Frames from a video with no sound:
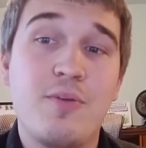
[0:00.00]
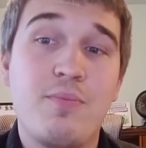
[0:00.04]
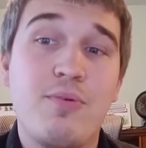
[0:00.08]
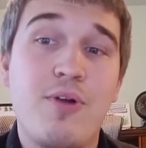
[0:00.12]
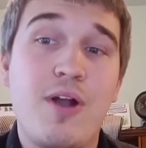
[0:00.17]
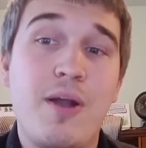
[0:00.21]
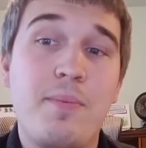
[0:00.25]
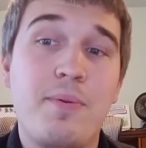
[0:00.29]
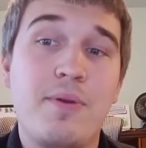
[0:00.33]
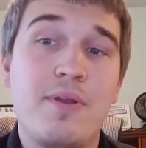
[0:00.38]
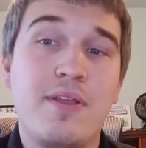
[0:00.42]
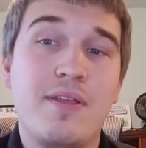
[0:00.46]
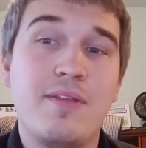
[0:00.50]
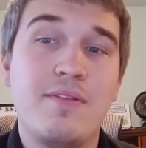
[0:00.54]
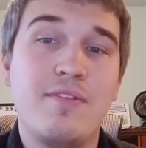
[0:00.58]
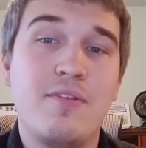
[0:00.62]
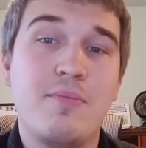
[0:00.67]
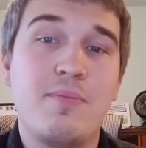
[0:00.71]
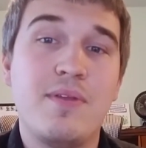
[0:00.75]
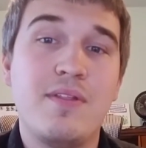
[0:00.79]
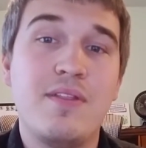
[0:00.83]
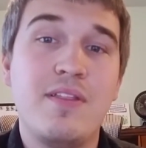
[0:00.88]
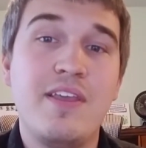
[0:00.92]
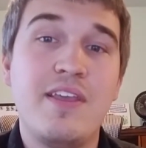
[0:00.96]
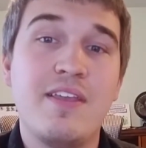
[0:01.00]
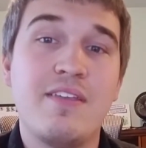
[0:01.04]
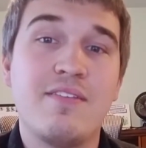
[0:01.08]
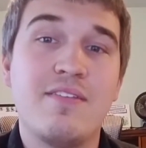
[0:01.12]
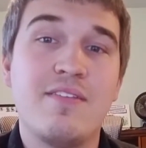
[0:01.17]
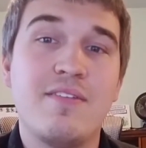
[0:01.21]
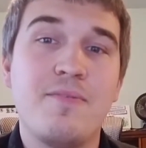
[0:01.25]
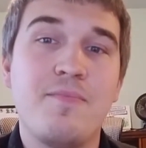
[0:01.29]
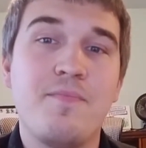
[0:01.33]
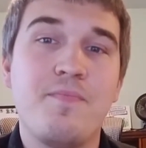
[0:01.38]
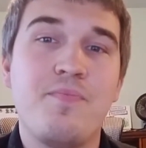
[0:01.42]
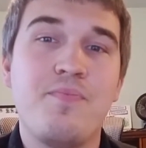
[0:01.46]
your property to be
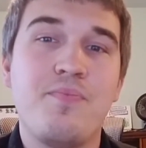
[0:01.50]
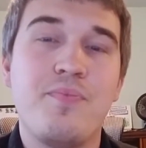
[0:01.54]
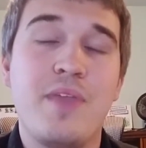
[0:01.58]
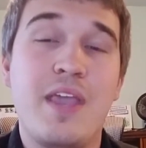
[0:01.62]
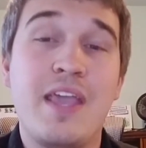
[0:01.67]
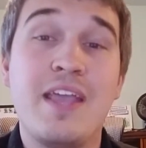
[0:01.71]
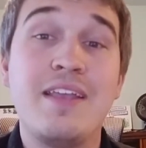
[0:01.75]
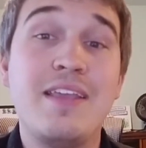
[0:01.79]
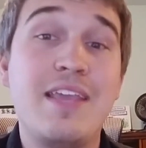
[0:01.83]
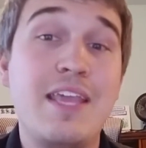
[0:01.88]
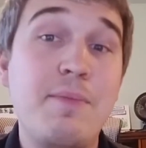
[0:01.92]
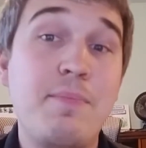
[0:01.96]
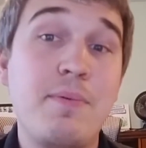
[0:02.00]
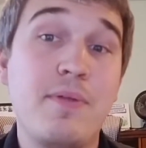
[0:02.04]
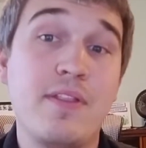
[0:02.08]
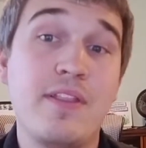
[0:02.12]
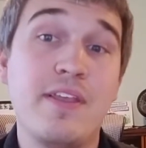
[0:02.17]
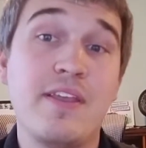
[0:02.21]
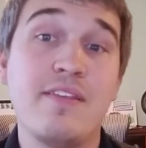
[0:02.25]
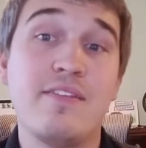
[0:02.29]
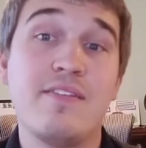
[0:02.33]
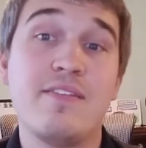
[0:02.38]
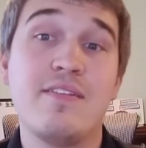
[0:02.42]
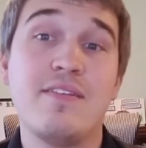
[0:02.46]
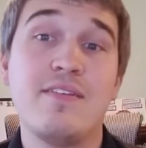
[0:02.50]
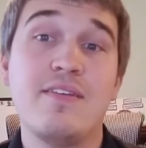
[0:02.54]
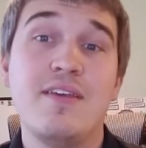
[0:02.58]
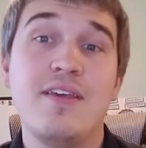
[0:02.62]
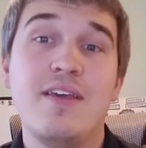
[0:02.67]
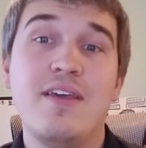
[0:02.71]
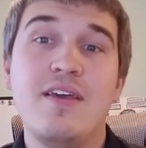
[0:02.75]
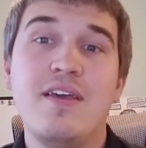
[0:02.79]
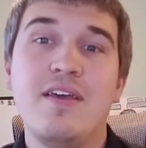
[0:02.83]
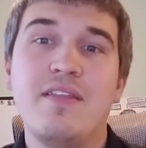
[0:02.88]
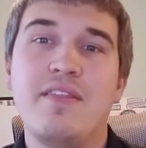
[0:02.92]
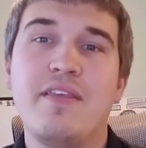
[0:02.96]
leased, and keep it leased.
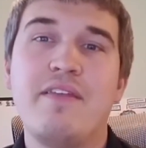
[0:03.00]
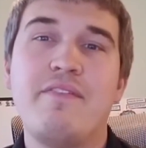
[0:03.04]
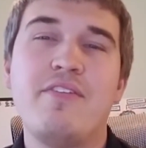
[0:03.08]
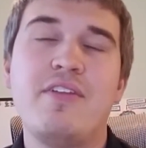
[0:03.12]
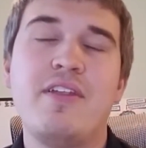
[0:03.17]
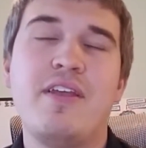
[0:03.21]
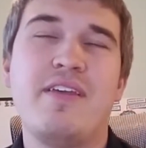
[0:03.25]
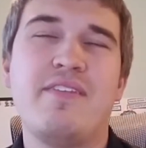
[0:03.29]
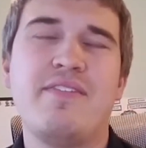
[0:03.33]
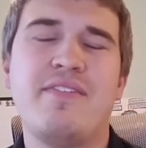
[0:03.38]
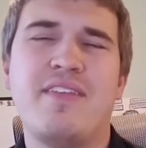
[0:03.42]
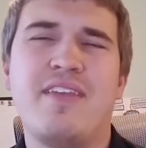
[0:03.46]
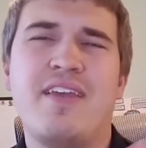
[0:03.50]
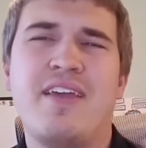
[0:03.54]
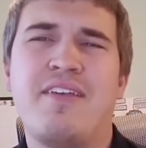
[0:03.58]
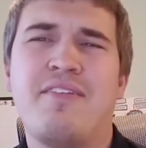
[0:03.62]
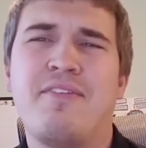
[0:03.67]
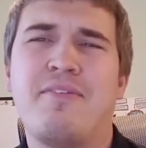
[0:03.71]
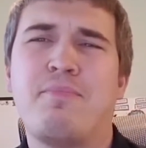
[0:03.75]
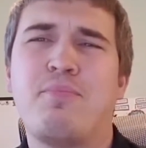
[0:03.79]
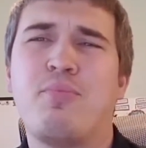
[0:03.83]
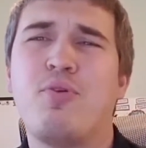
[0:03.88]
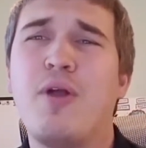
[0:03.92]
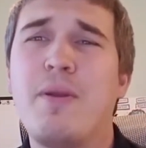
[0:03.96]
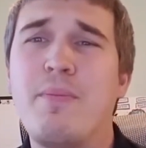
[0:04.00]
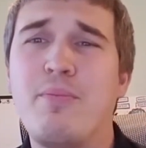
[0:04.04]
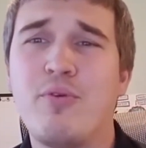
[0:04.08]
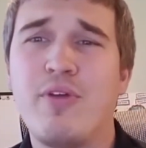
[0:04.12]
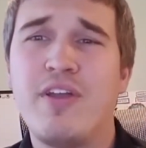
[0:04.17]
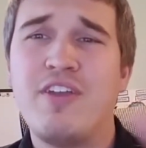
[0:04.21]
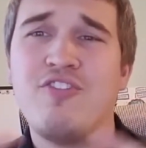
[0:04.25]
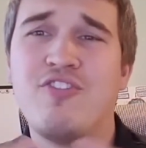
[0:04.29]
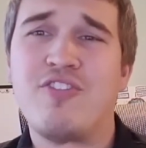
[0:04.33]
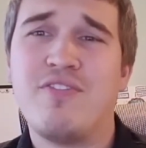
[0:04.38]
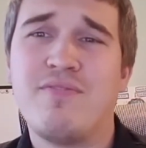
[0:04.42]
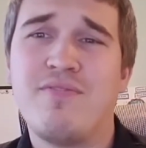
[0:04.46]
Think of it as a
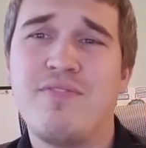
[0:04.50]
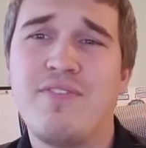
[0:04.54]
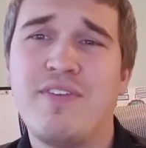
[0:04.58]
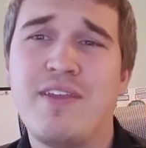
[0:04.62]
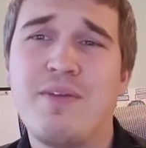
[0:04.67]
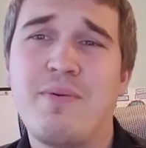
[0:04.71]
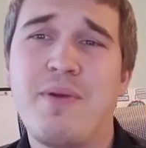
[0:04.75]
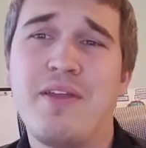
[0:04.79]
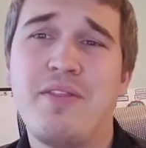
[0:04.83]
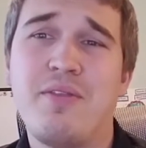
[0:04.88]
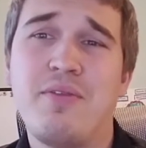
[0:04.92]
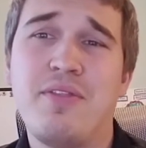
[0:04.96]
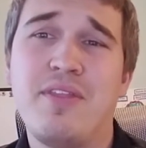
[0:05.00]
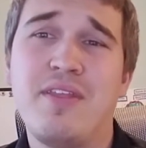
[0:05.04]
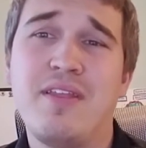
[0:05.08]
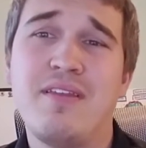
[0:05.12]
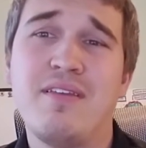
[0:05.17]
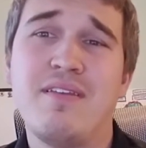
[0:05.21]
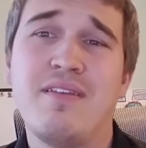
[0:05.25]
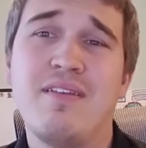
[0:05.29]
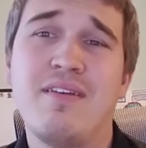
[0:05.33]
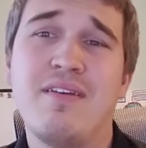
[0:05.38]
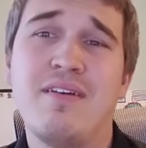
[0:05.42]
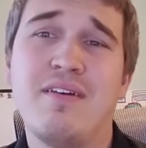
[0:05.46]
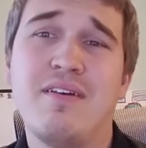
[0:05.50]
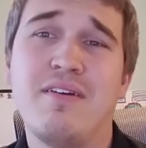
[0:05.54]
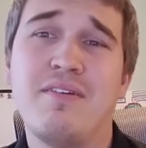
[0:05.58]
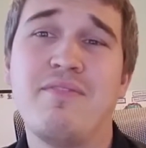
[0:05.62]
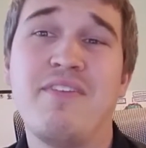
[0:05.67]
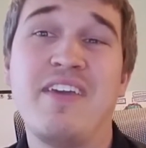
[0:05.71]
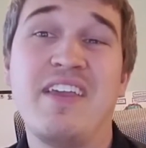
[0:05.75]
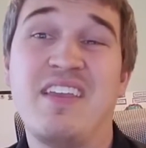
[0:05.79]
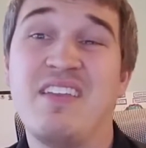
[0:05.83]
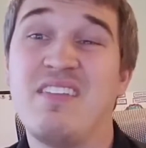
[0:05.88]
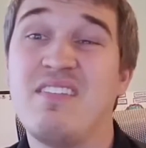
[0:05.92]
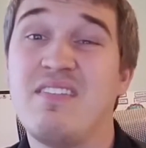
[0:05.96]
preparation fee rather than
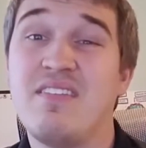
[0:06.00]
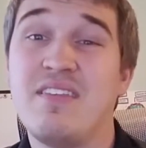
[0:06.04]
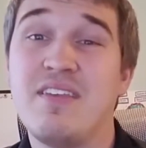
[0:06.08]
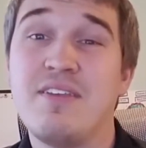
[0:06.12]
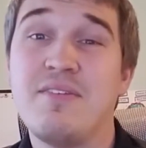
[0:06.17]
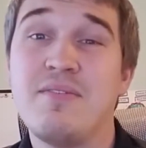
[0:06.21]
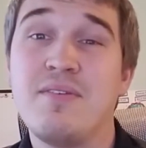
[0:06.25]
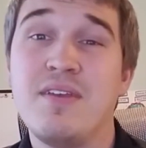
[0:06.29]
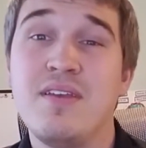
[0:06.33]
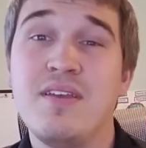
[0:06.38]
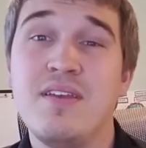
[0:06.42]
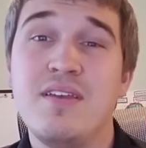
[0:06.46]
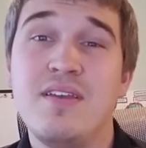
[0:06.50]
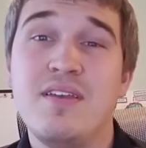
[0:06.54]
vacancy.